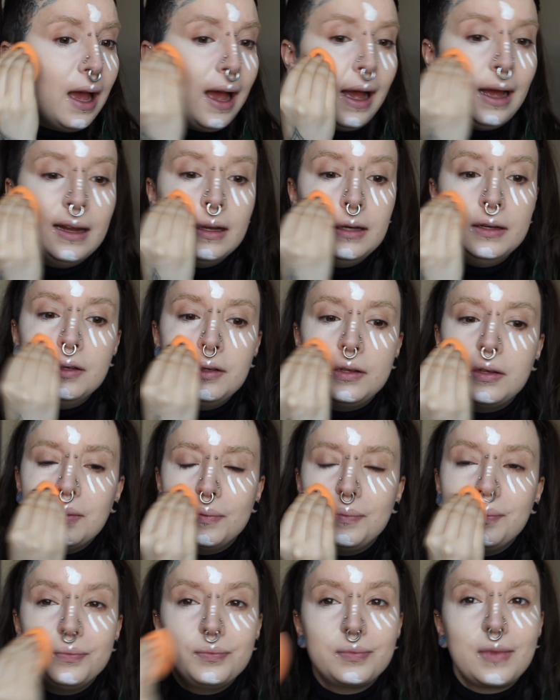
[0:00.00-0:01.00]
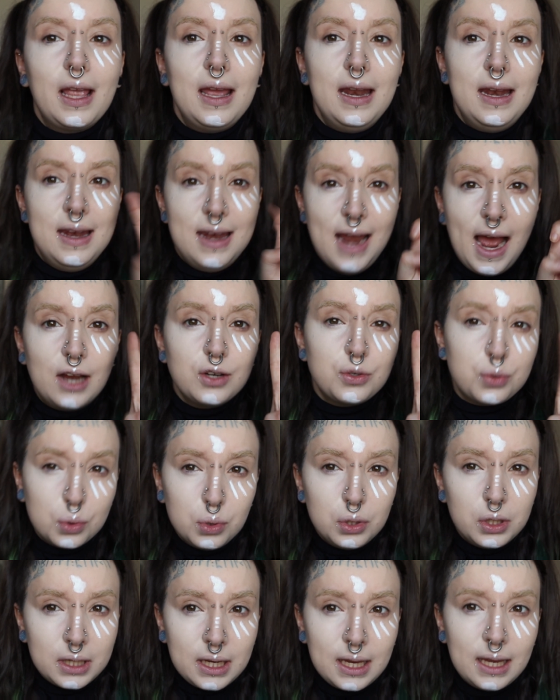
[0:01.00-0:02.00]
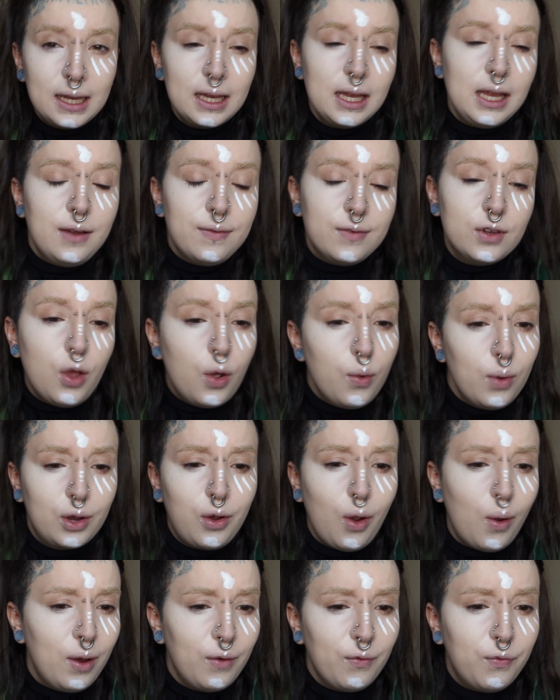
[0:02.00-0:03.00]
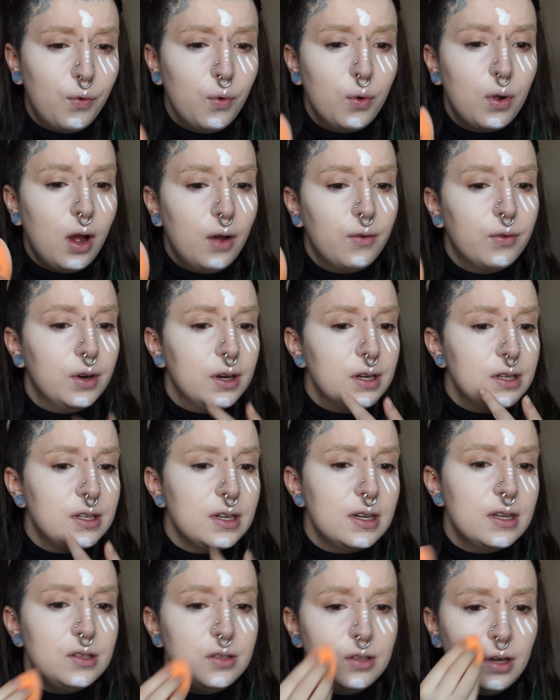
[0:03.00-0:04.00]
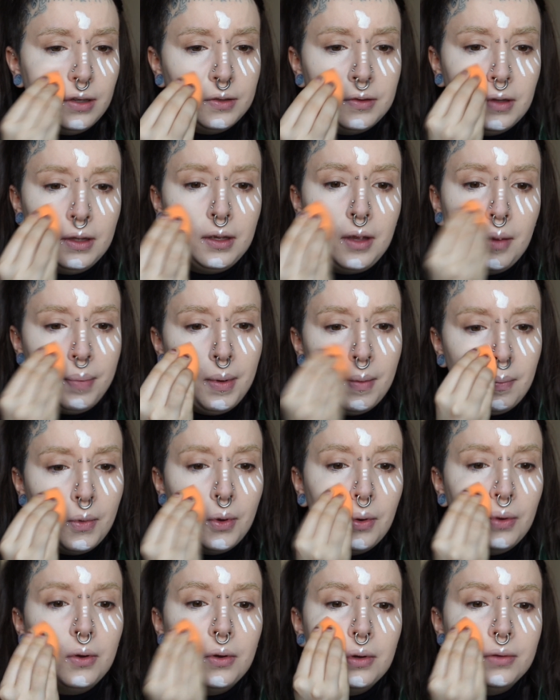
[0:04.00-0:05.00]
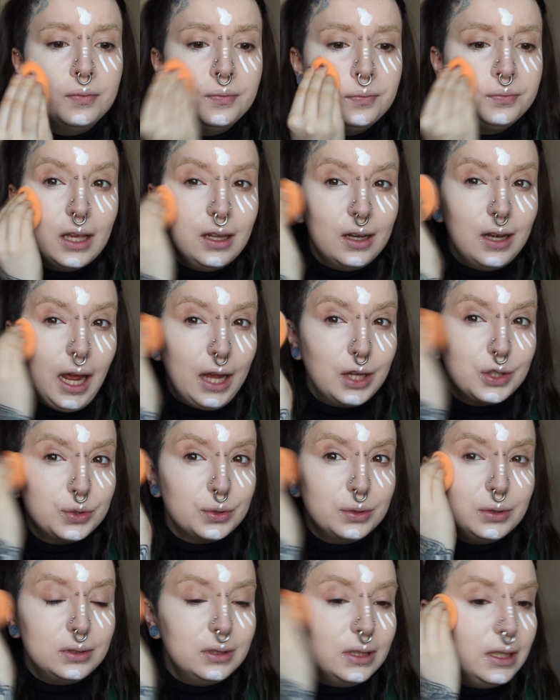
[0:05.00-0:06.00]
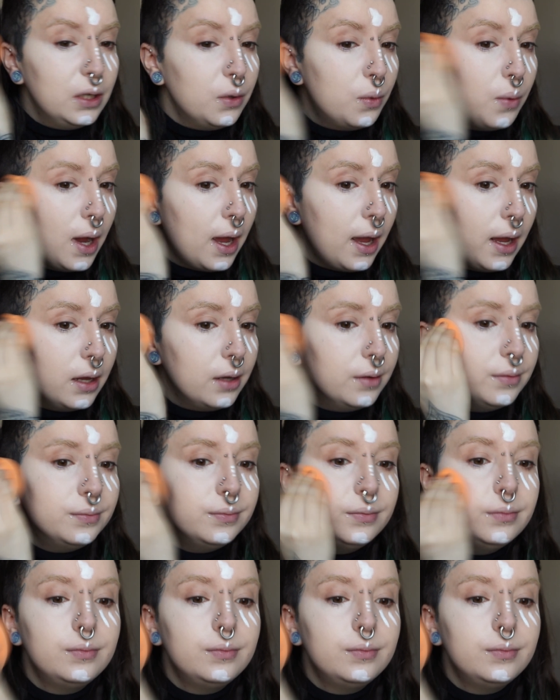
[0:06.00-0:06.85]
and natural looking. Even though we're going full coverage, it does look a bit more natural in a way,